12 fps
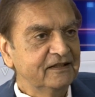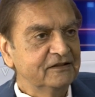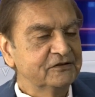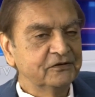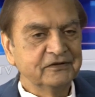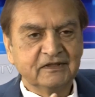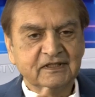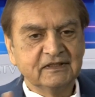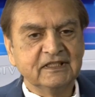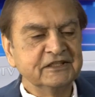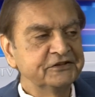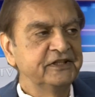So
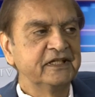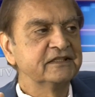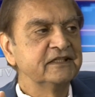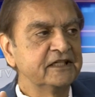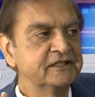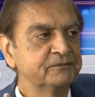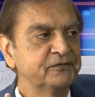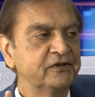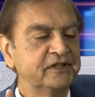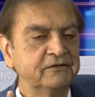history does not support the